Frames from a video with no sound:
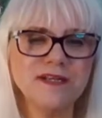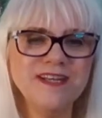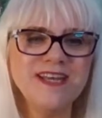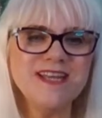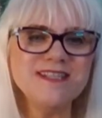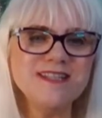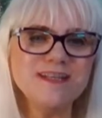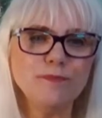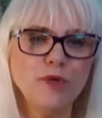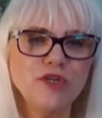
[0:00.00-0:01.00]
Isn't this
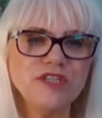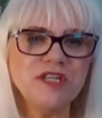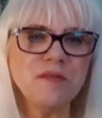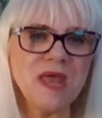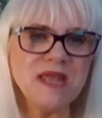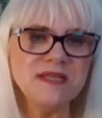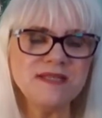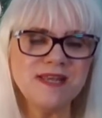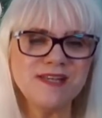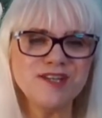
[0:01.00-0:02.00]
person
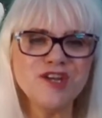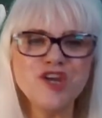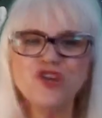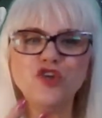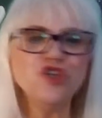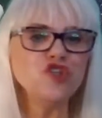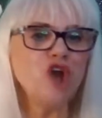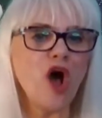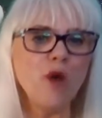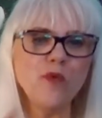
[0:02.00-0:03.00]
amazing? You can
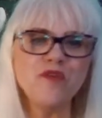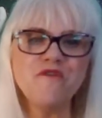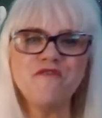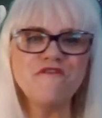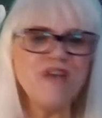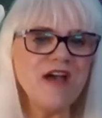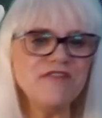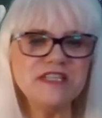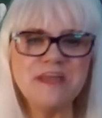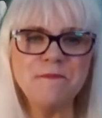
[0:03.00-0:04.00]
talk with them for 5 or
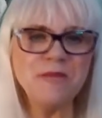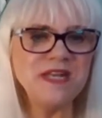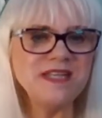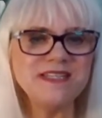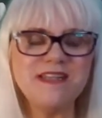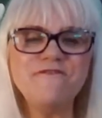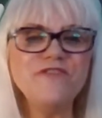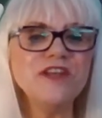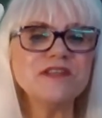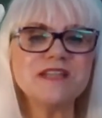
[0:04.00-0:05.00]
10 minutes and it
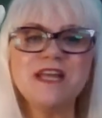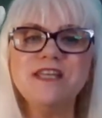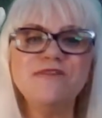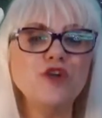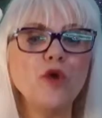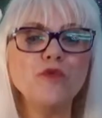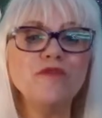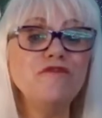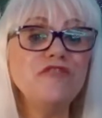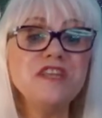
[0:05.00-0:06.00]
feels like you've known them
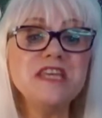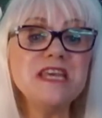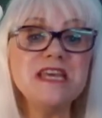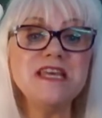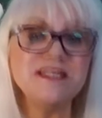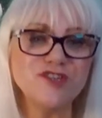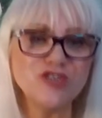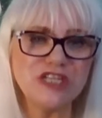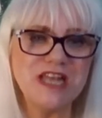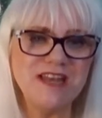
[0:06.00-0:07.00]
for years,
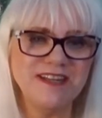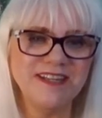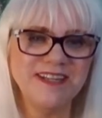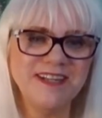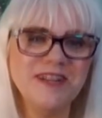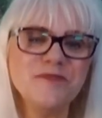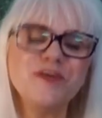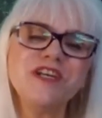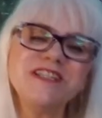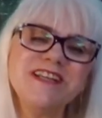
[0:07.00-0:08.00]
doesn't it?
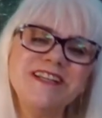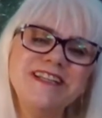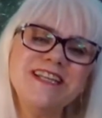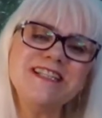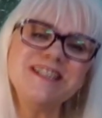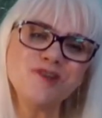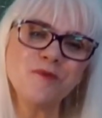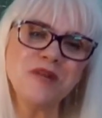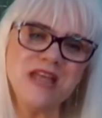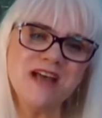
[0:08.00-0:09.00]
Because this is
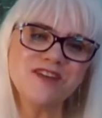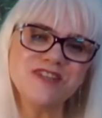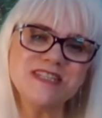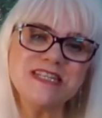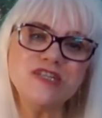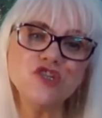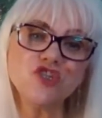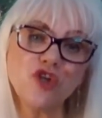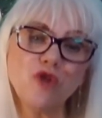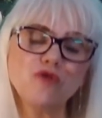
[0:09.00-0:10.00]
somebody else that's in your
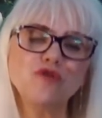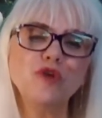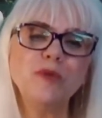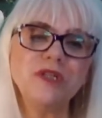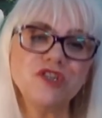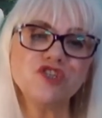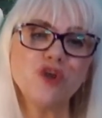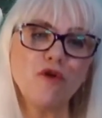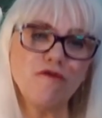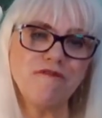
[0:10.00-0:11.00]
soul group, in your
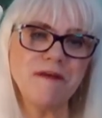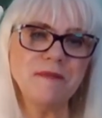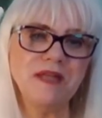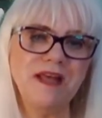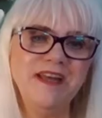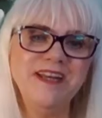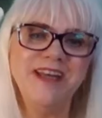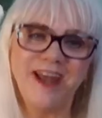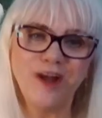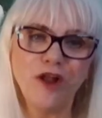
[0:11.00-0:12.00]
soul family,
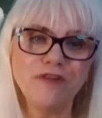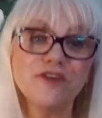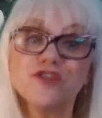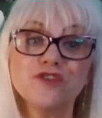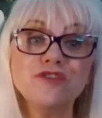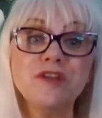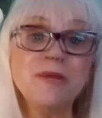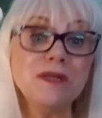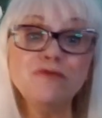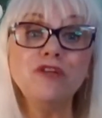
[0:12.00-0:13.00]
and all of a sudden you're
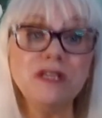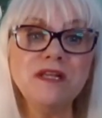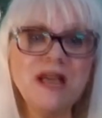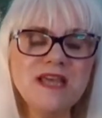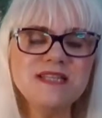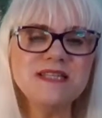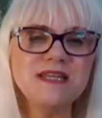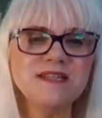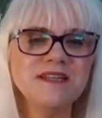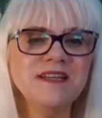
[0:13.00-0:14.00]
being
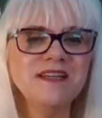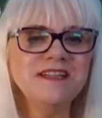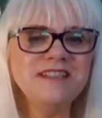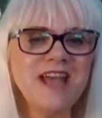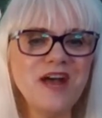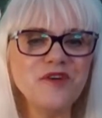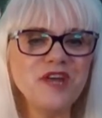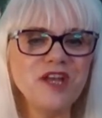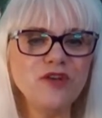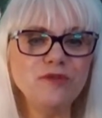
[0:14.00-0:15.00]
reunited. Now,
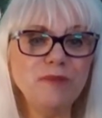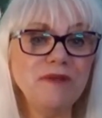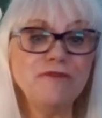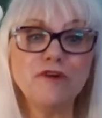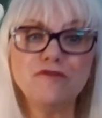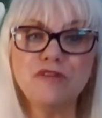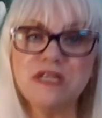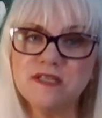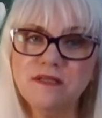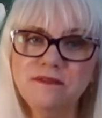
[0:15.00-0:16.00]
it could be for a
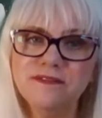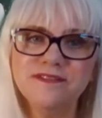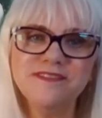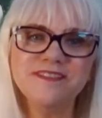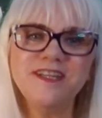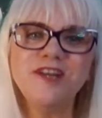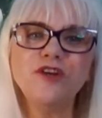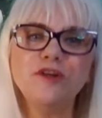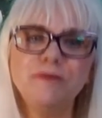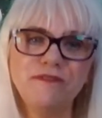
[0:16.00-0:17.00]
reason, it
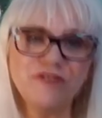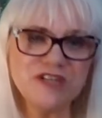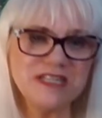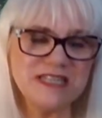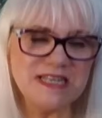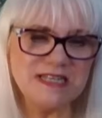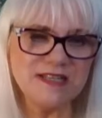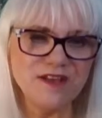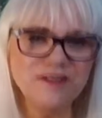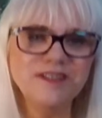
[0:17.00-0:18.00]
could be for a
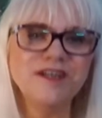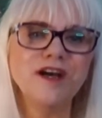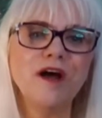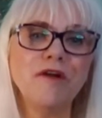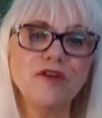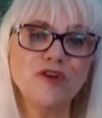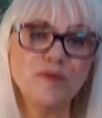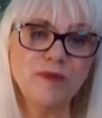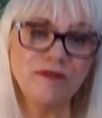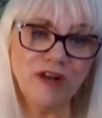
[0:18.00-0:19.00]
season, or it could
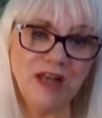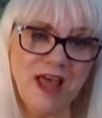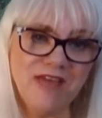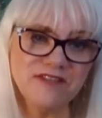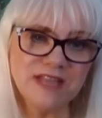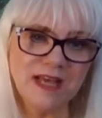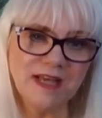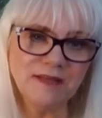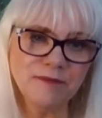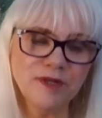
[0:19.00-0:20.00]
be for a
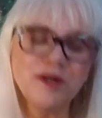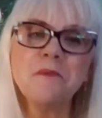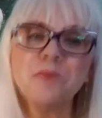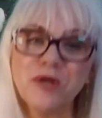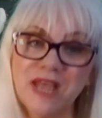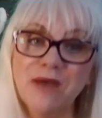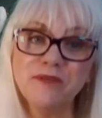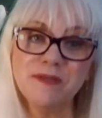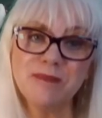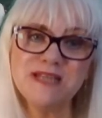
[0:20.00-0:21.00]
lifetime. But count
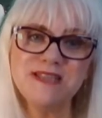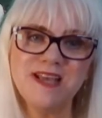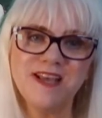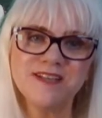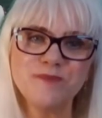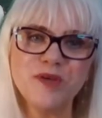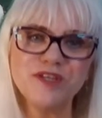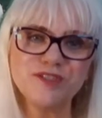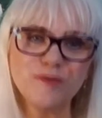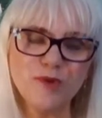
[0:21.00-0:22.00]
your blessings, because
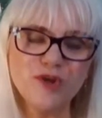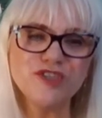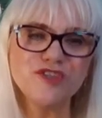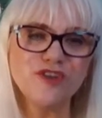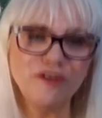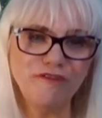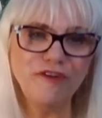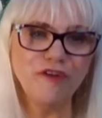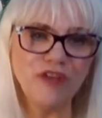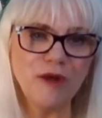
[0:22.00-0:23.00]
the person that you
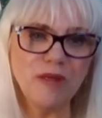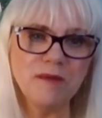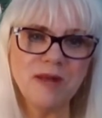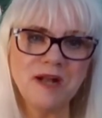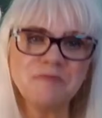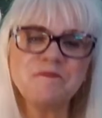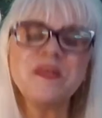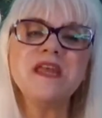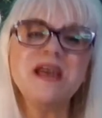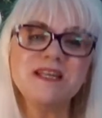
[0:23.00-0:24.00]
feel that way about
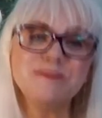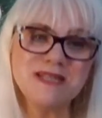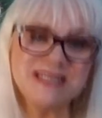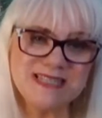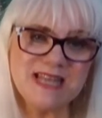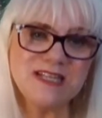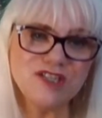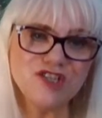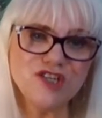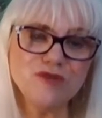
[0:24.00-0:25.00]
has been sent
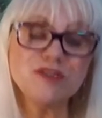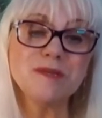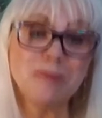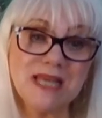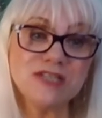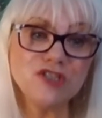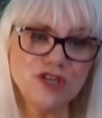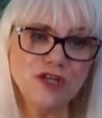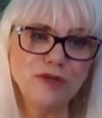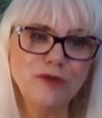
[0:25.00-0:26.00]
to you to bless
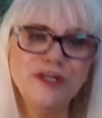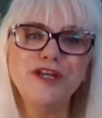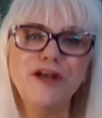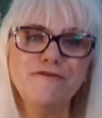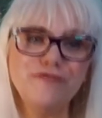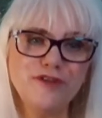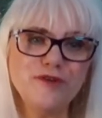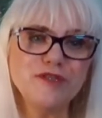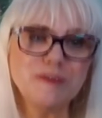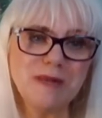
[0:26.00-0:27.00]
you and for you
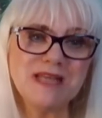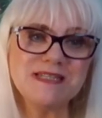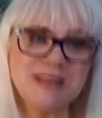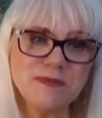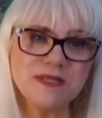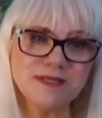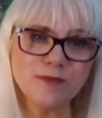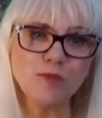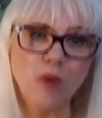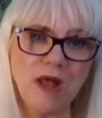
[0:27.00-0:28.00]
to bless them in
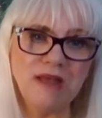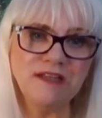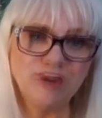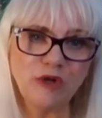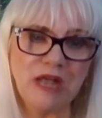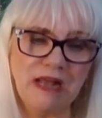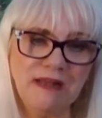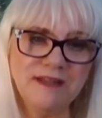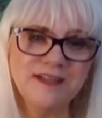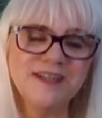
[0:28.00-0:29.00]
some way,
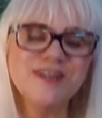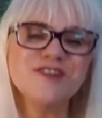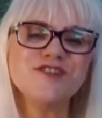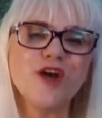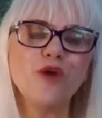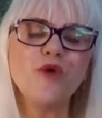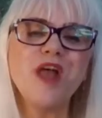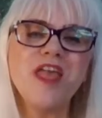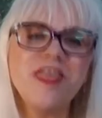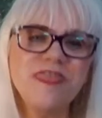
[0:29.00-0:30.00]
okay? So
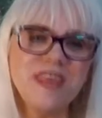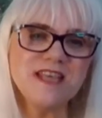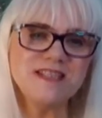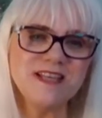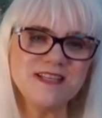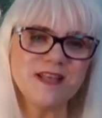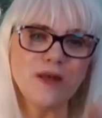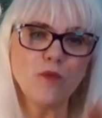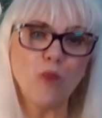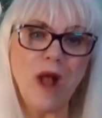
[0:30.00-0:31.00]
this is
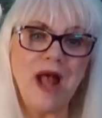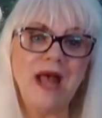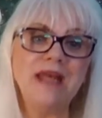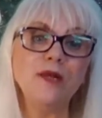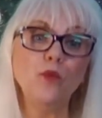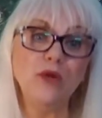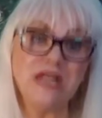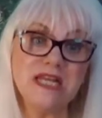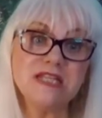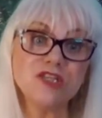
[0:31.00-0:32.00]
why we
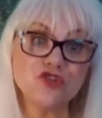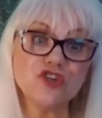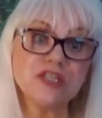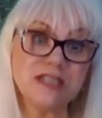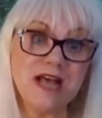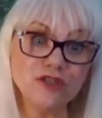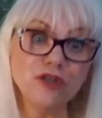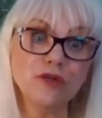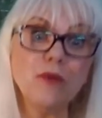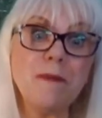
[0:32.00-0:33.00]
need to trust our
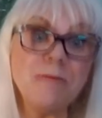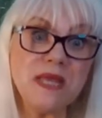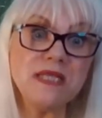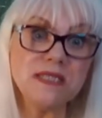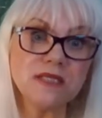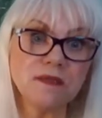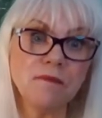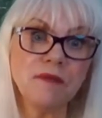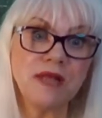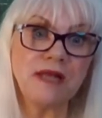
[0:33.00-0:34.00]
gut when meeting somebody.